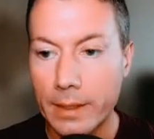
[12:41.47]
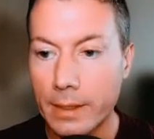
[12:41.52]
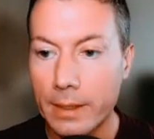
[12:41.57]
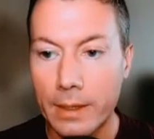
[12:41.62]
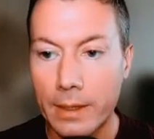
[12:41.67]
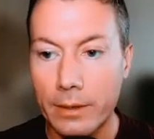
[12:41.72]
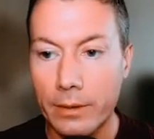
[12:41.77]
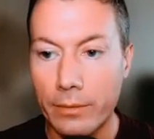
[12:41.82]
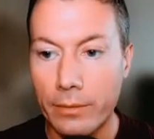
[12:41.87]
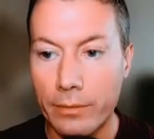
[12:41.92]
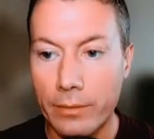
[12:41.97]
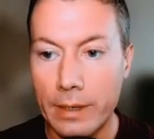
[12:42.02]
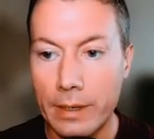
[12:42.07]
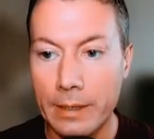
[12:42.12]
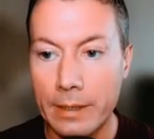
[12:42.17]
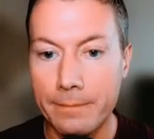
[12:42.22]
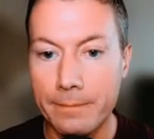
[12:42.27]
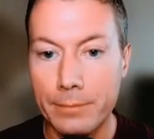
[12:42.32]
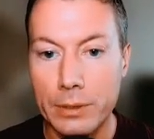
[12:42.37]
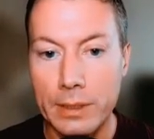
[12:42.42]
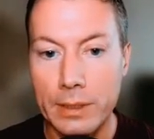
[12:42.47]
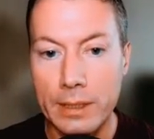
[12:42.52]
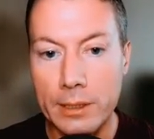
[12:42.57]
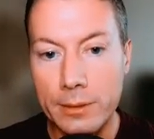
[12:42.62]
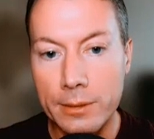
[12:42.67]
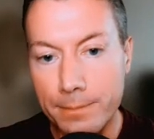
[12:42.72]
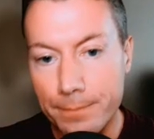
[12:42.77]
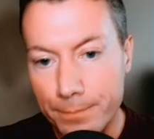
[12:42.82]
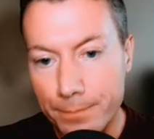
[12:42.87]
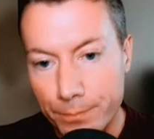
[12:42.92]
All right, so
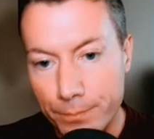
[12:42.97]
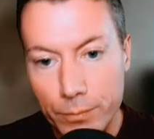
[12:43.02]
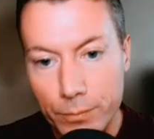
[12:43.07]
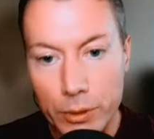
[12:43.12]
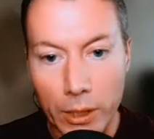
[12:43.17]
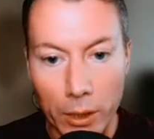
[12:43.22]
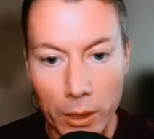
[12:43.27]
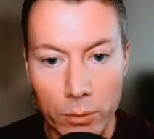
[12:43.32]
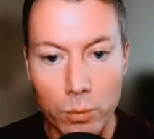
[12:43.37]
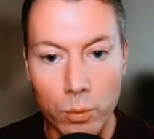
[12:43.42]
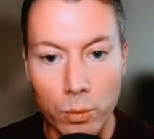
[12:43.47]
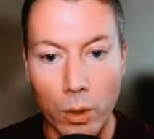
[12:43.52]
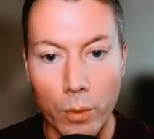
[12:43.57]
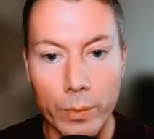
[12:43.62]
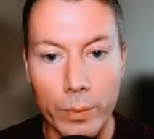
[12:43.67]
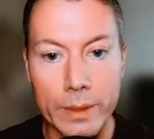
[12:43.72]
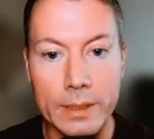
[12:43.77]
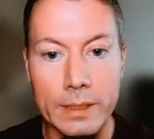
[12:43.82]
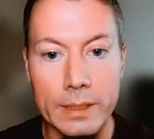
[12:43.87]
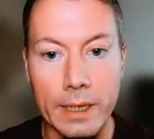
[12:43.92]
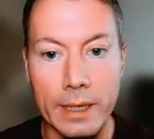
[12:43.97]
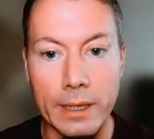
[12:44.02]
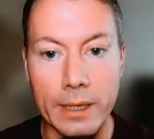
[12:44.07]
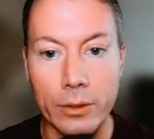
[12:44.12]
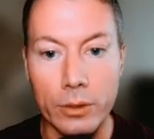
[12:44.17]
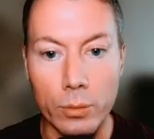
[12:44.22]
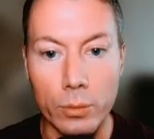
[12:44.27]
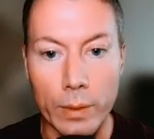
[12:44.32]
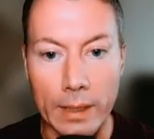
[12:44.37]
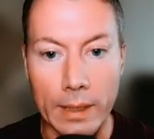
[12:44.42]
that's, what we're seeing on
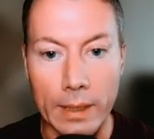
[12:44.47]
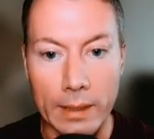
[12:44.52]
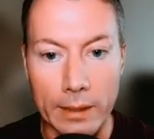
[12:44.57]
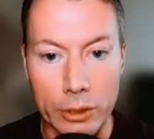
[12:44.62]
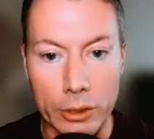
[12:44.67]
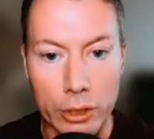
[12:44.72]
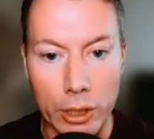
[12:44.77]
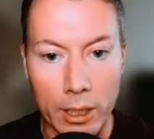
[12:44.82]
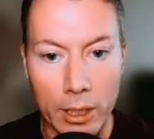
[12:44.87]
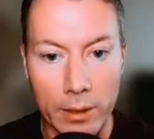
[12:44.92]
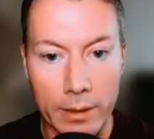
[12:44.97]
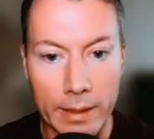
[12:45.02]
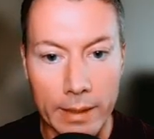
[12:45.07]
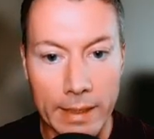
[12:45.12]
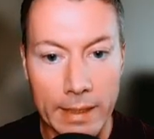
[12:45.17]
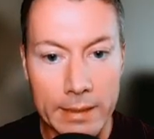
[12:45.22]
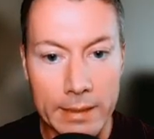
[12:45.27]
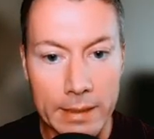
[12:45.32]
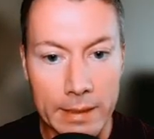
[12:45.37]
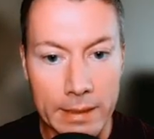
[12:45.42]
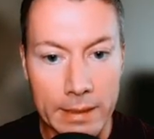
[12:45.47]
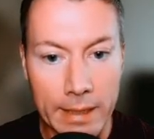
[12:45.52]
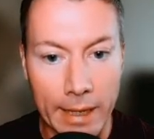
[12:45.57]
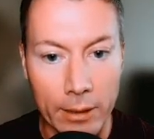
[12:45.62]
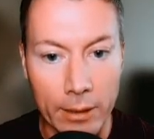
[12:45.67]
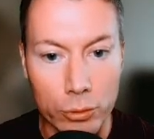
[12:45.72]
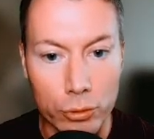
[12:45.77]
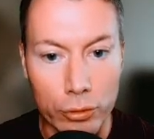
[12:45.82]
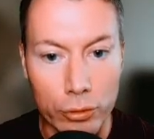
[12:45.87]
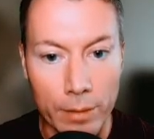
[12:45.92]
the weekly chart. It is in a
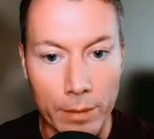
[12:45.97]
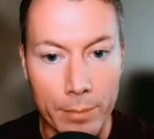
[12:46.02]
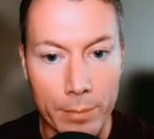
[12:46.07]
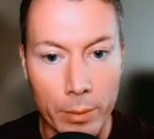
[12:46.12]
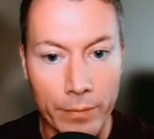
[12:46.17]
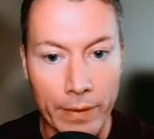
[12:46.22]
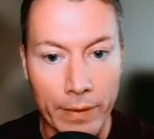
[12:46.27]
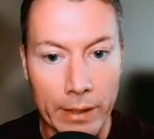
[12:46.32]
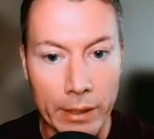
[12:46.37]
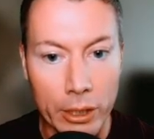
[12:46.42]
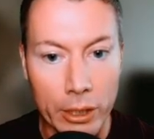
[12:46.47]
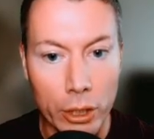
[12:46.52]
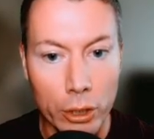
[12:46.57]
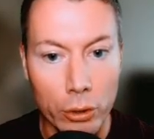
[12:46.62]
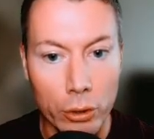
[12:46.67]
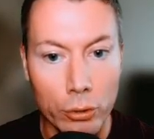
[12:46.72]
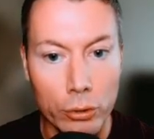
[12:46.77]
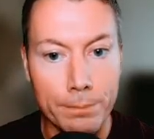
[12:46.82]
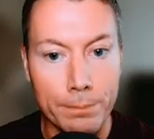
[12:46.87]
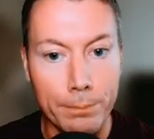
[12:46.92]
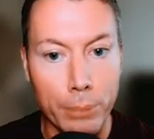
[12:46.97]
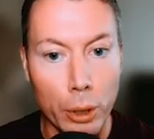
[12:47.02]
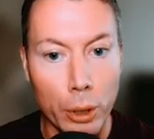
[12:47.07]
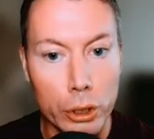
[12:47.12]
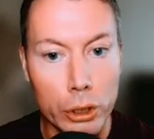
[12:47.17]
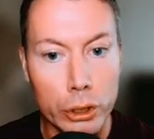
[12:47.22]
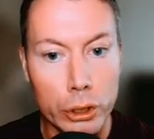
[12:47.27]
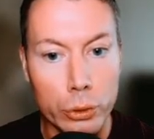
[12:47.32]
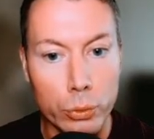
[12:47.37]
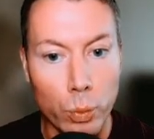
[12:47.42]
downtrend, but we've had a huge
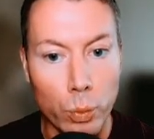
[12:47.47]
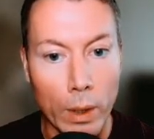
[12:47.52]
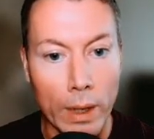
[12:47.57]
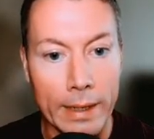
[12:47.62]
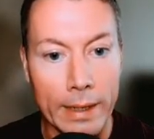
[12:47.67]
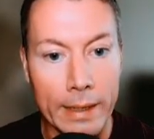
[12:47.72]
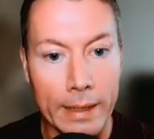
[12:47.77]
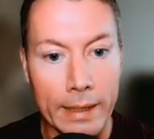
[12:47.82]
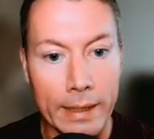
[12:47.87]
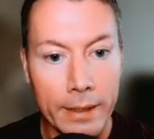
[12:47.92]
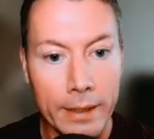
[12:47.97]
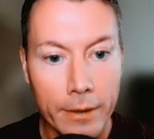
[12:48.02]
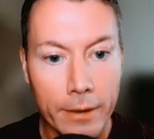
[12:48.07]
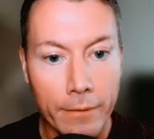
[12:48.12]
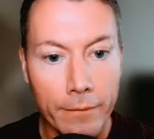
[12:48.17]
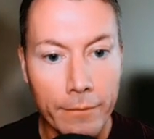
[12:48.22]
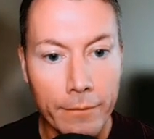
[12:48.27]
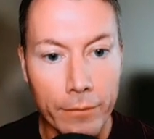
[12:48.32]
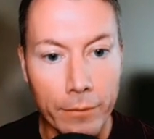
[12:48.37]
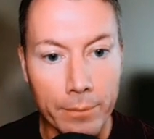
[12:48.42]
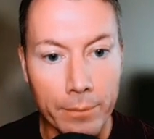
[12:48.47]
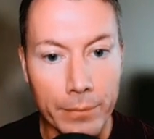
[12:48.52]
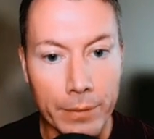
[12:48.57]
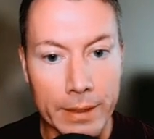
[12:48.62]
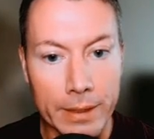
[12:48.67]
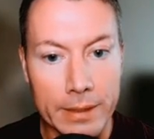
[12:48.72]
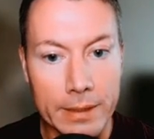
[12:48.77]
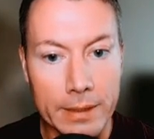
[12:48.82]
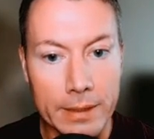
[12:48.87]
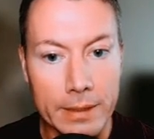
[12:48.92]
push away from
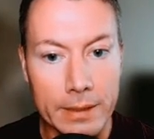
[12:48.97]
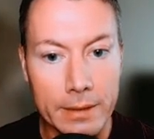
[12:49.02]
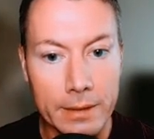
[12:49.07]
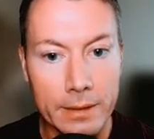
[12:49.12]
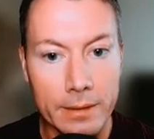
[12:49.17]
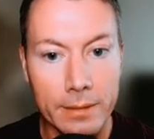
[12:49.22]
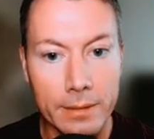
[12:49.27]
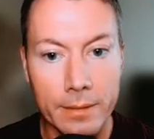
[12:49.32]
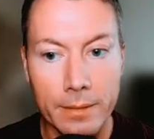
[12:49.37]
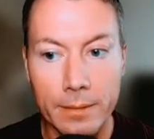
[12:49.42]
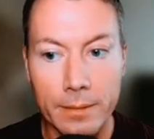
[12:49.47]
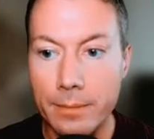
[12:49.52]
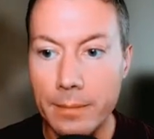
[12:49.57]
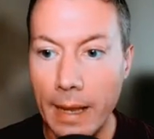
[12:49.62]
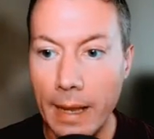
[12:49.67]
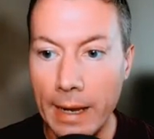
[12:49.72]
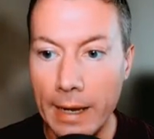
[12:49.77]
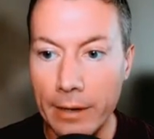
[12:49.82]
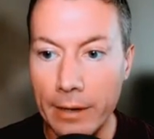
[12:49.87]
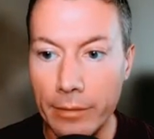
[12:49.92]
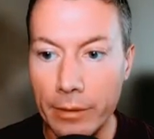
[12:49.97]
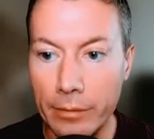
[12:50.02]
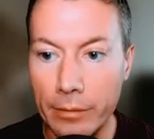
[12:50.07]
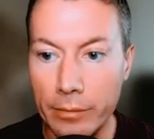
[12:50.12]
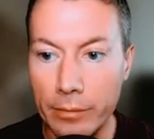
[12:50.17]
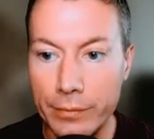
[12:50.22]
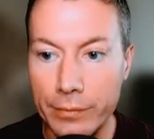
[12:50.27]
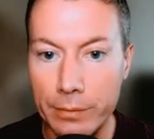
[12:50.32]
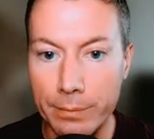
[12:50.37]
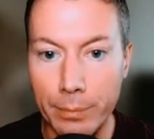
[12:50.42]
this area
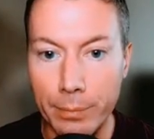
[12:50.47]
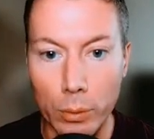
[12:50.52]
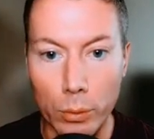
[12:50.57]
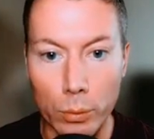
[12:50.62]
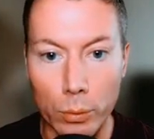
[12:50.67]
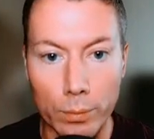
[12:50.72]
of support,